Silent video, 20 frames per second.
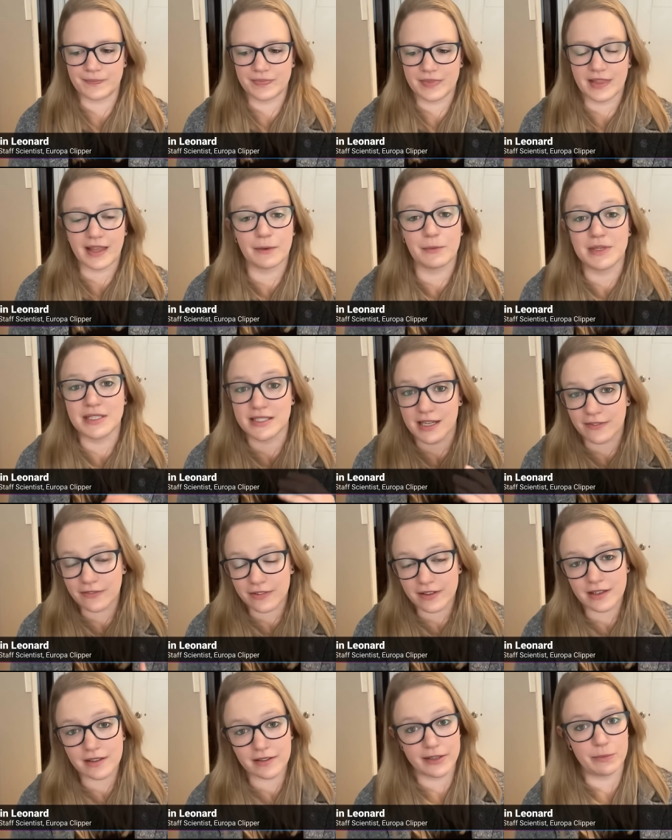that would
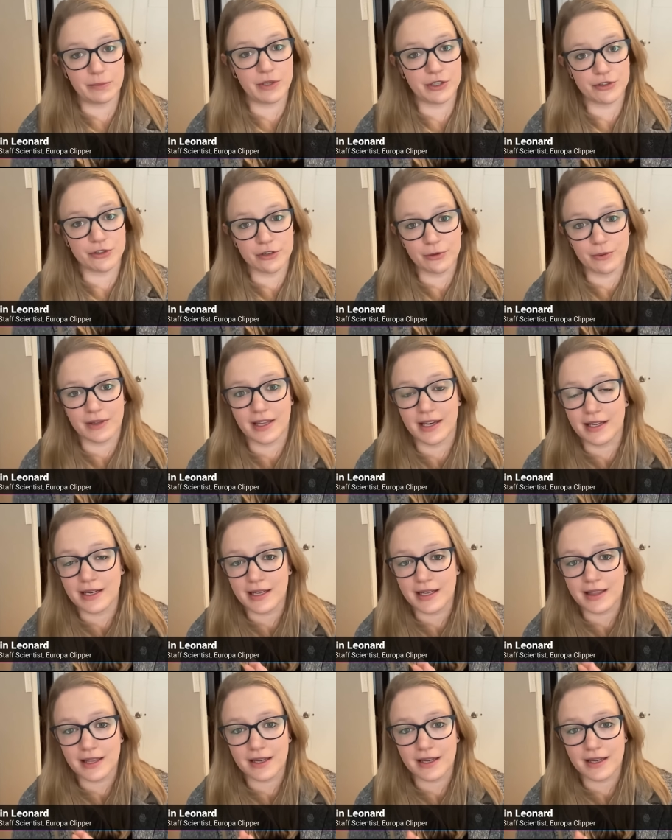definitely be true with
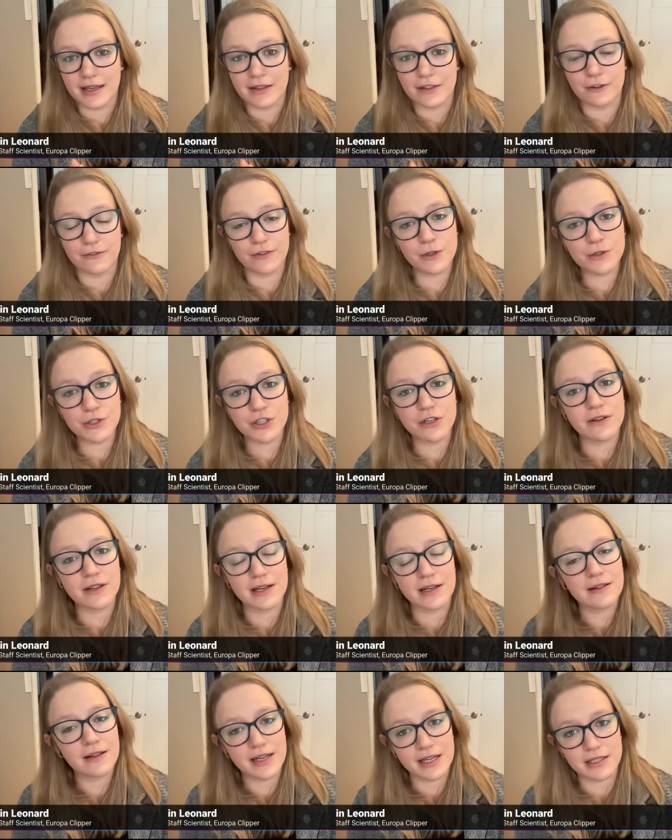anything in the future
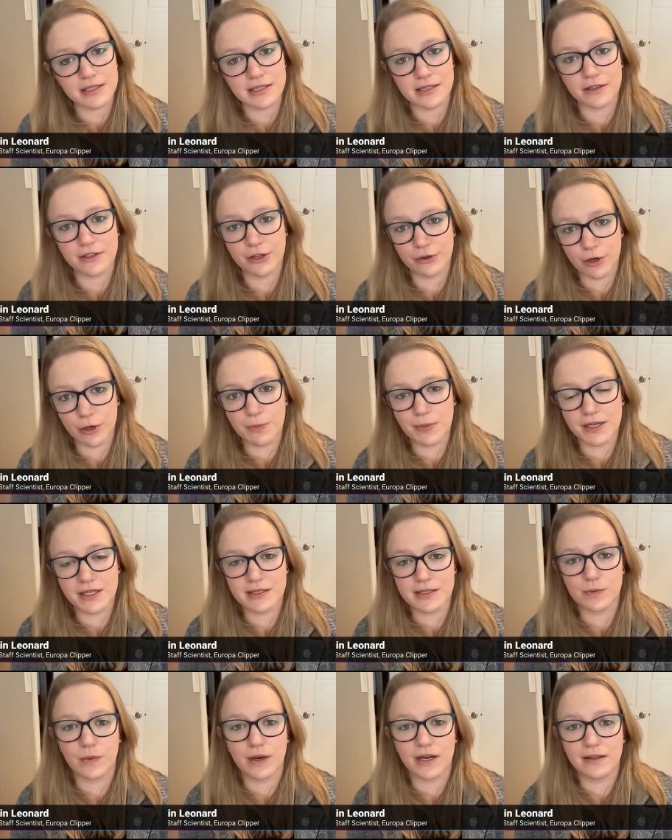that lands on Europa
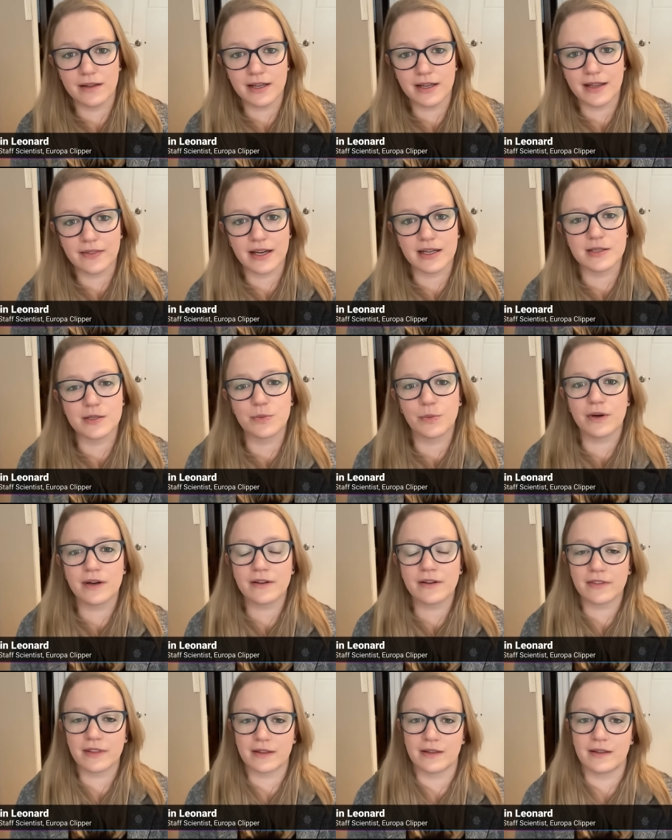as well. And that's one
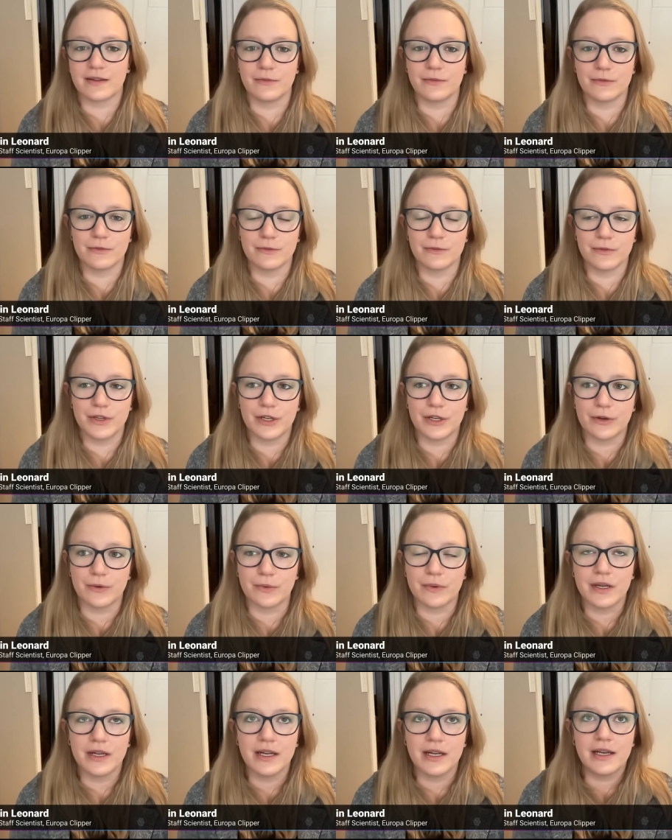of the,
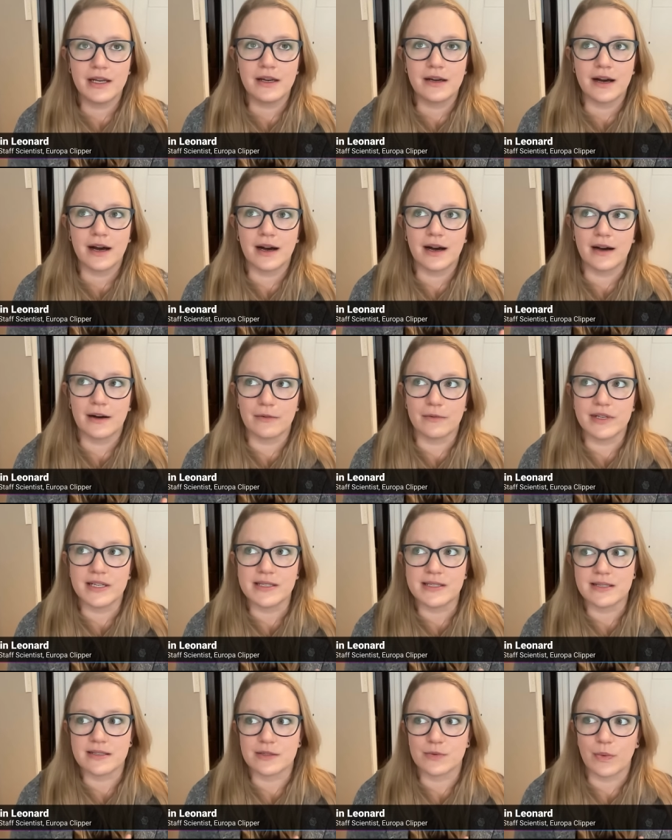
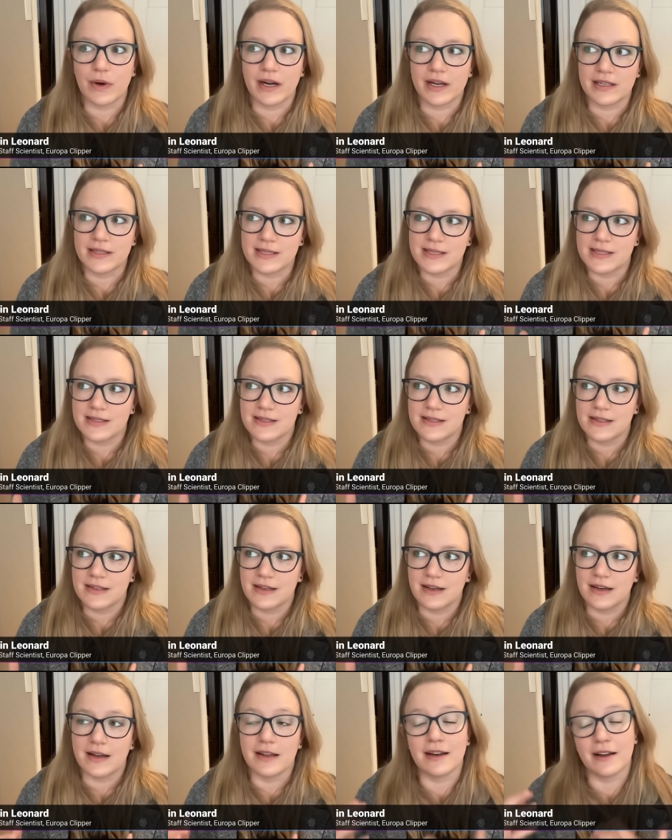reasons why
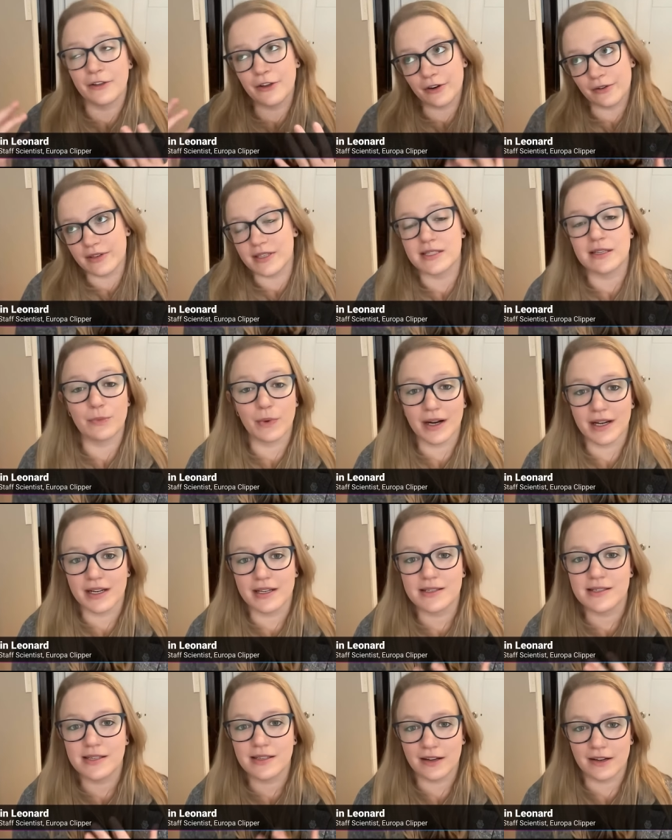another reason why
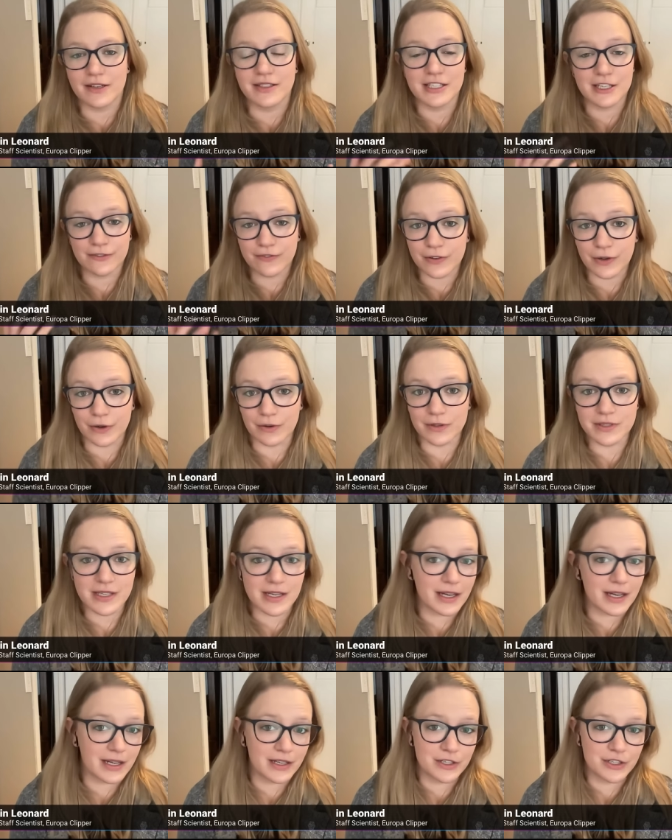it's difficult
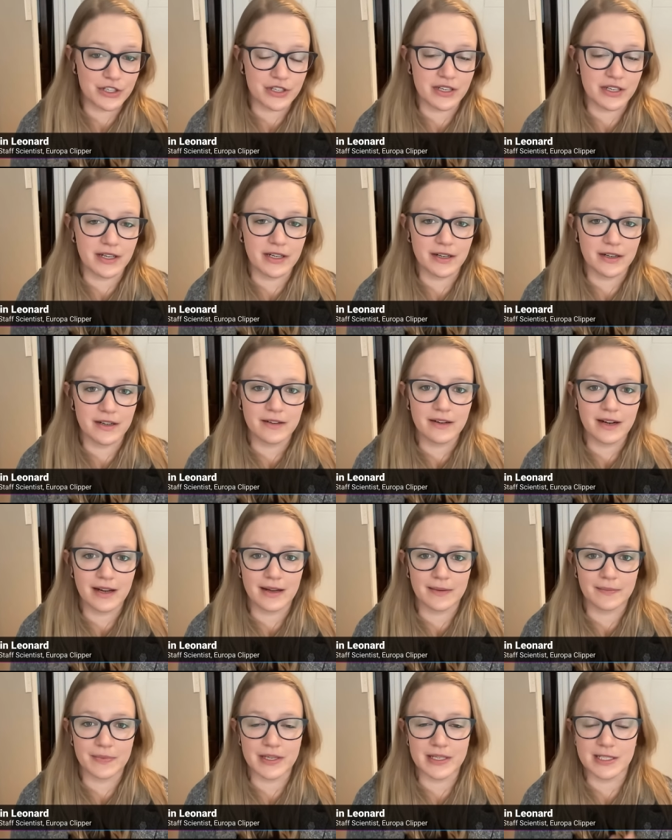to engineer
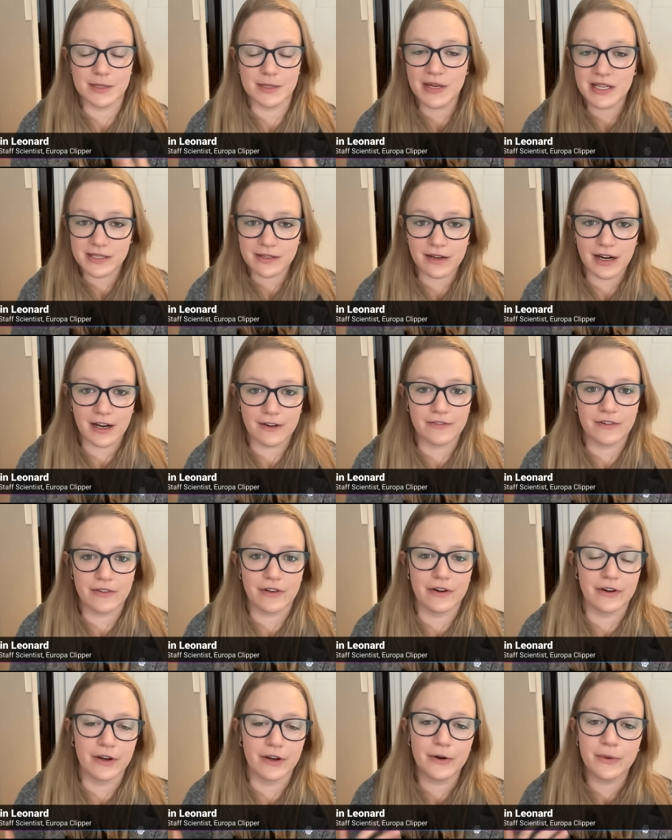these spacecraft that
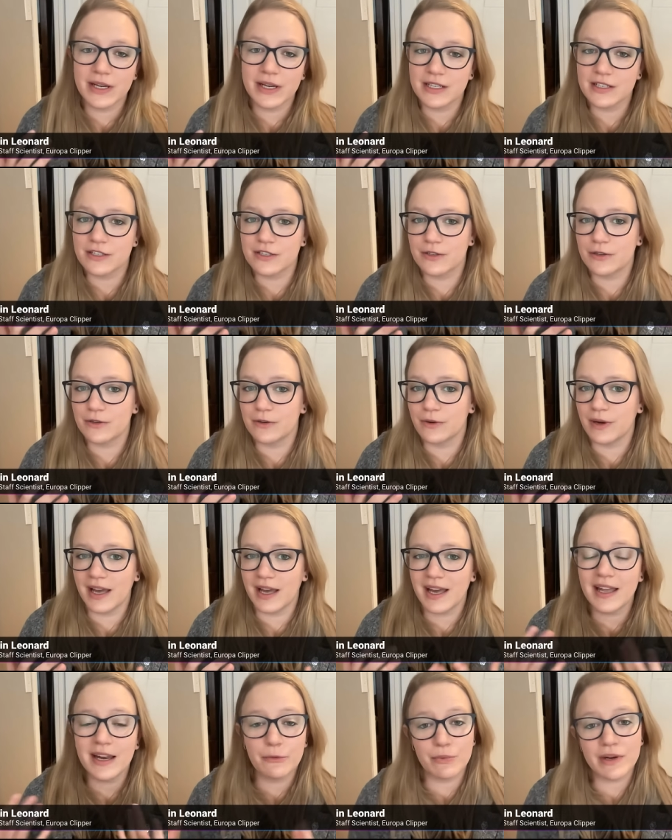are going to
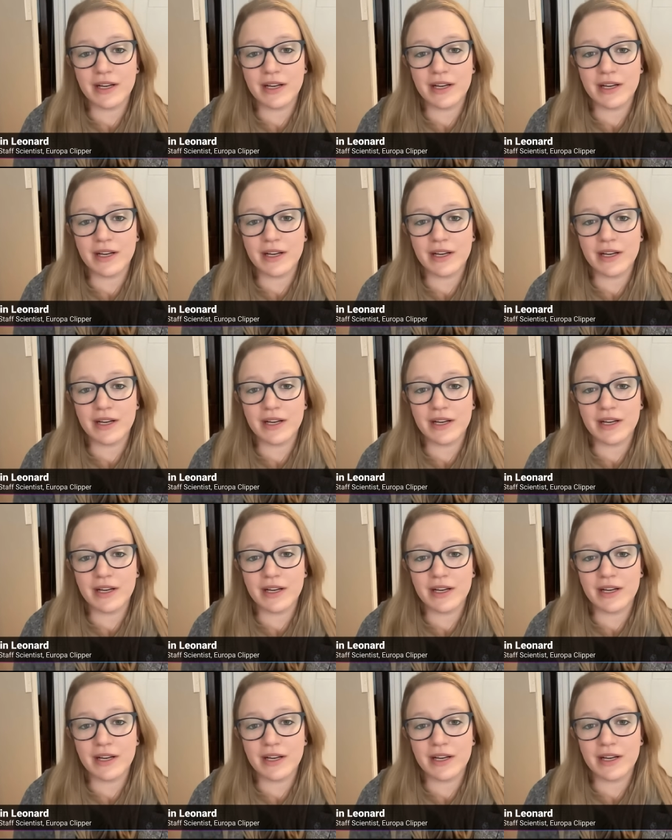any